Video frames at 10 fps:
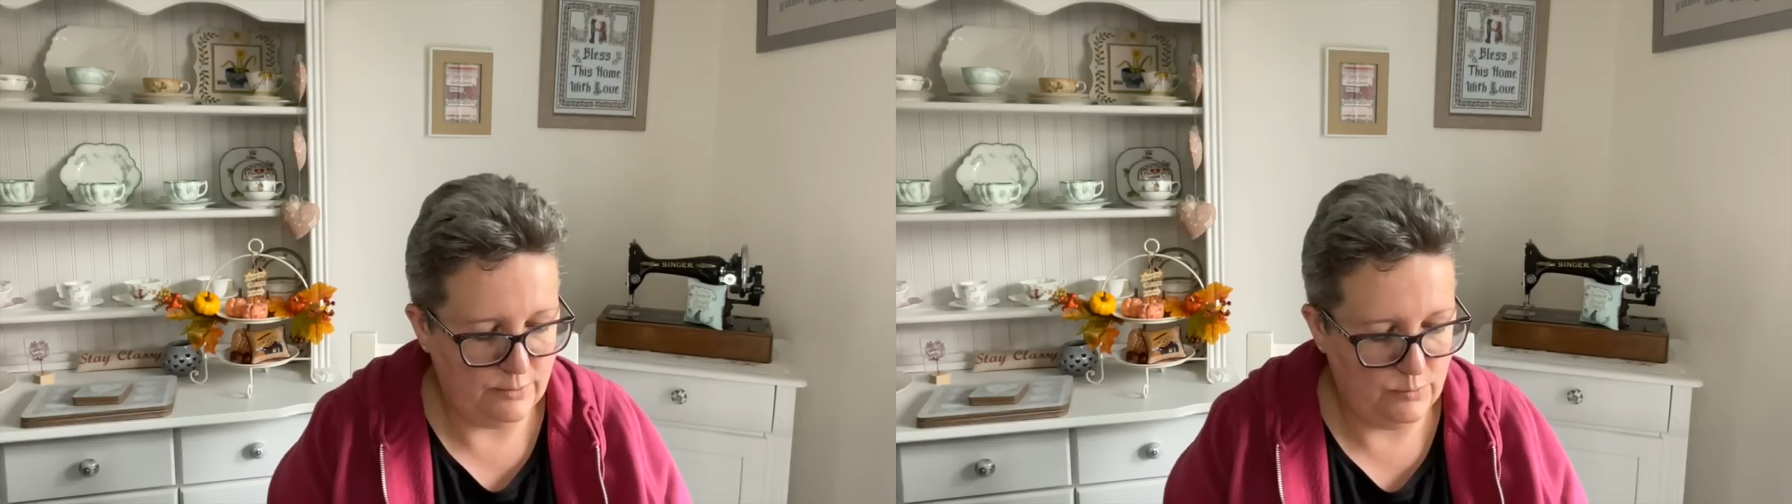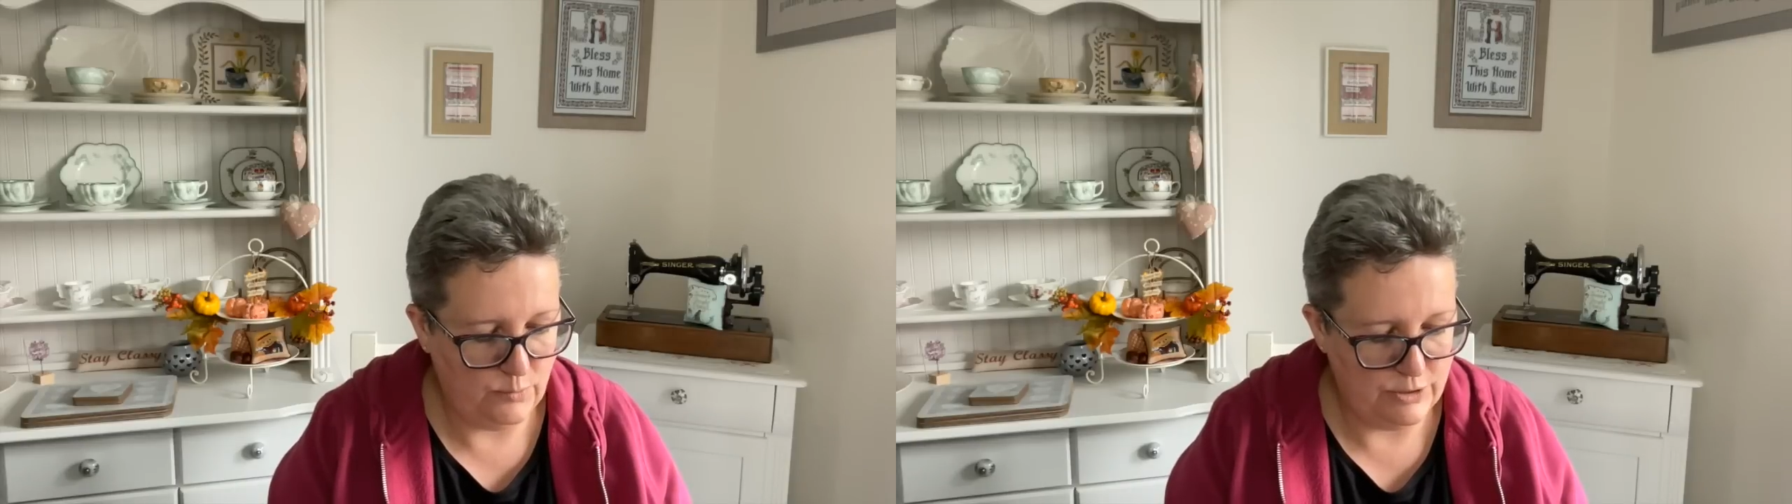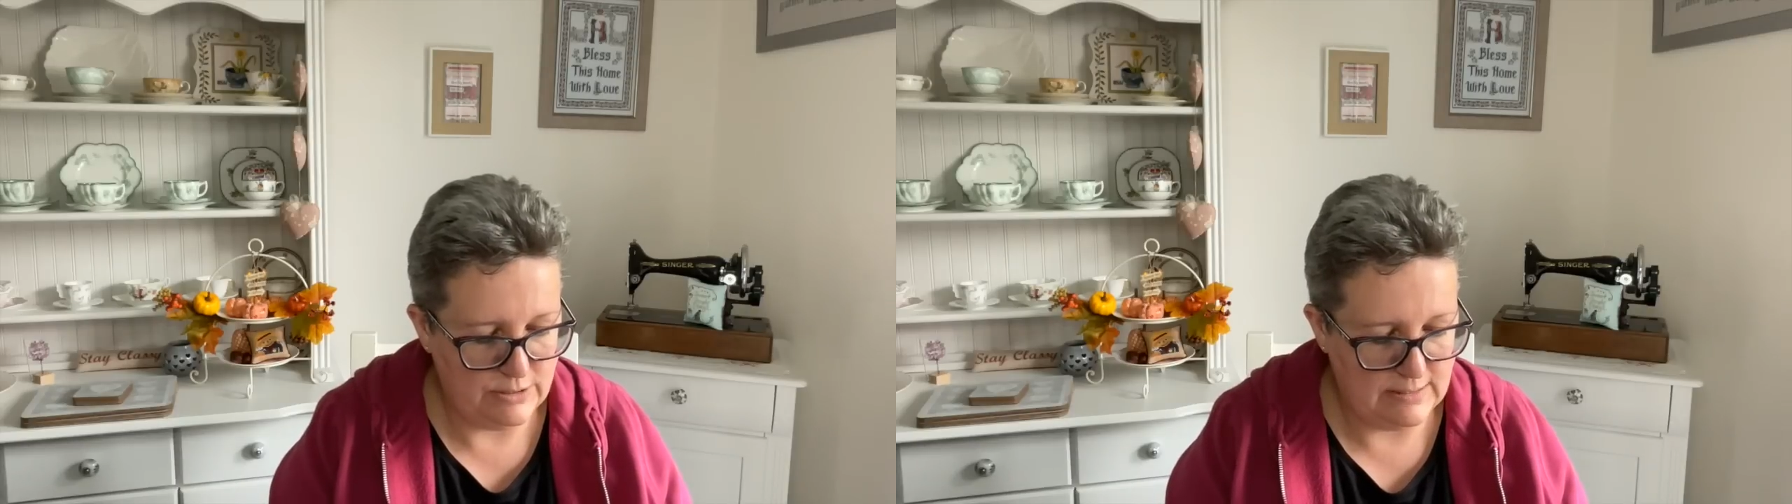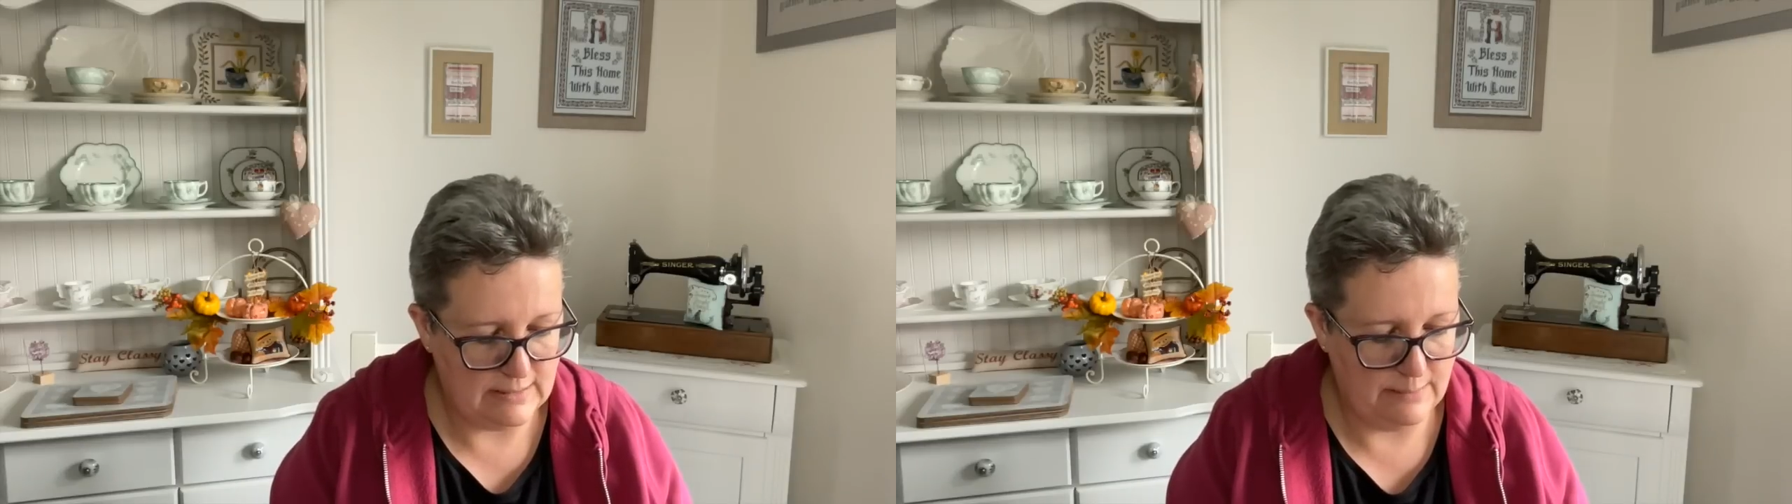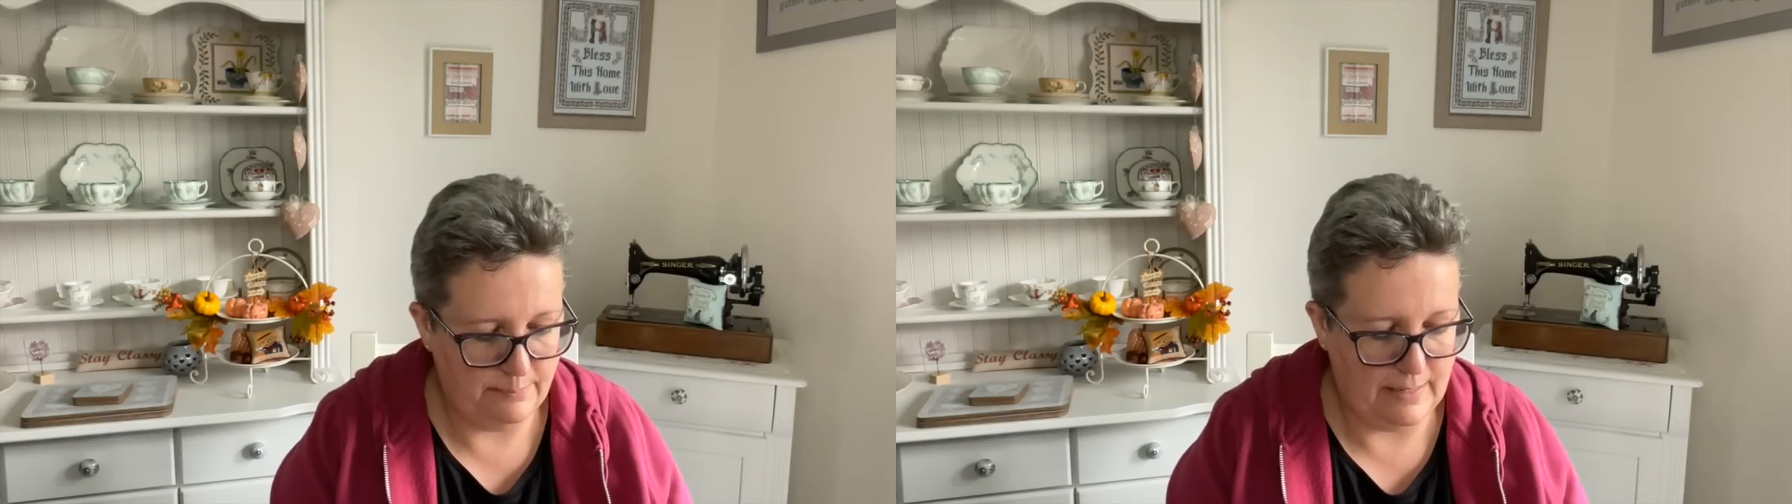gorgeous
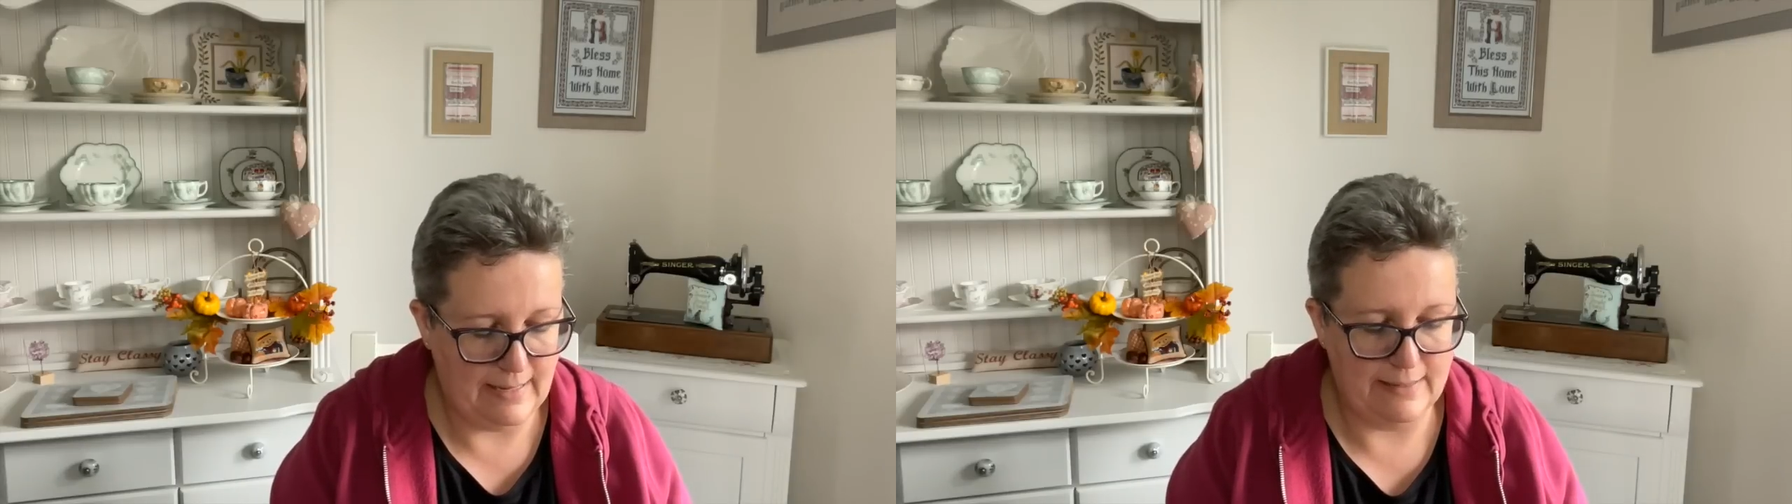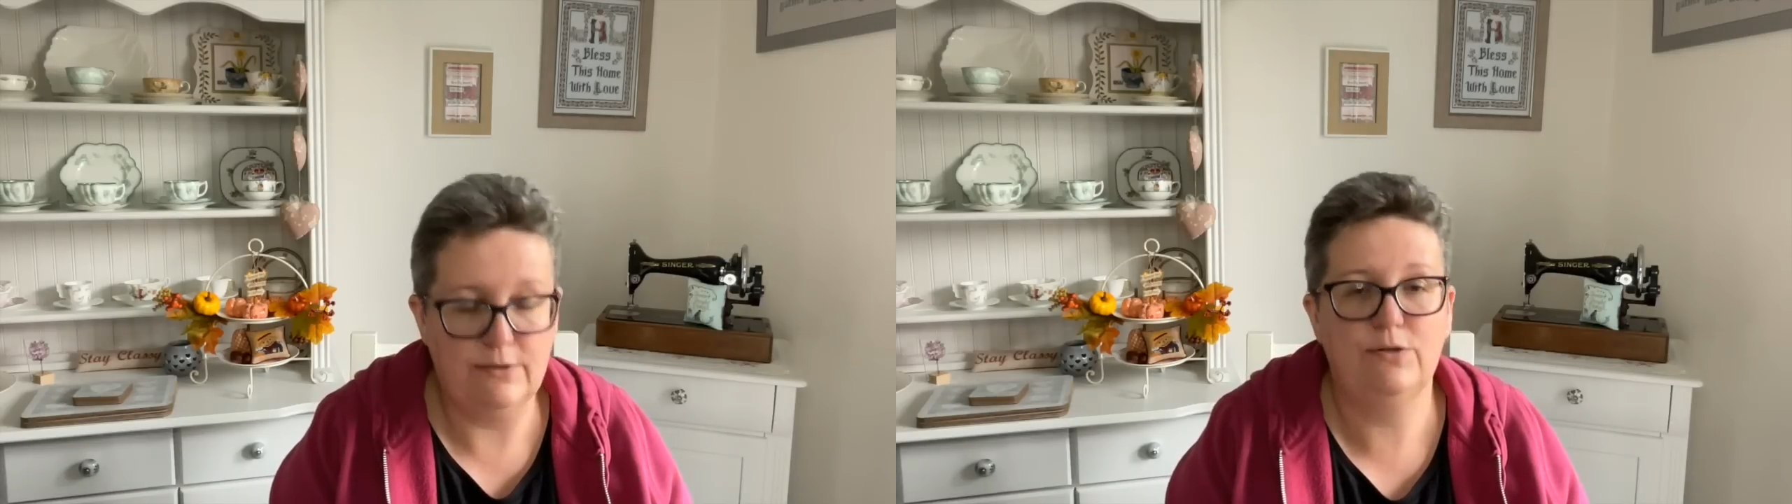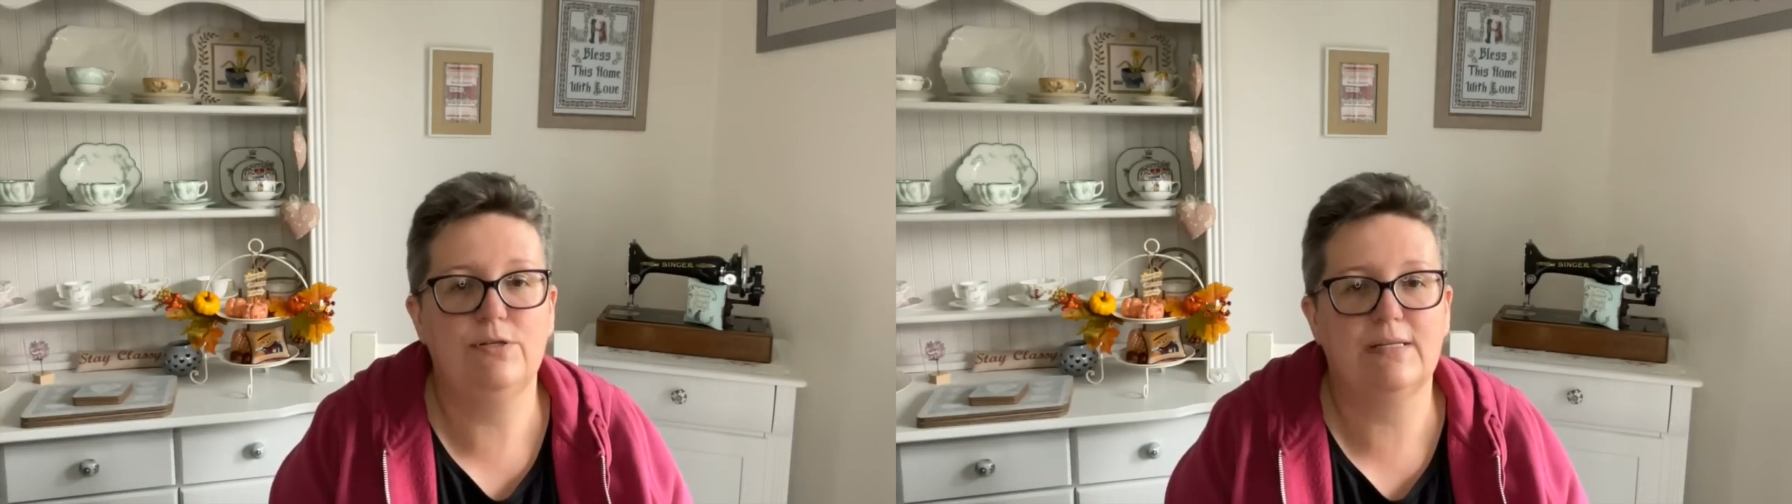patterns,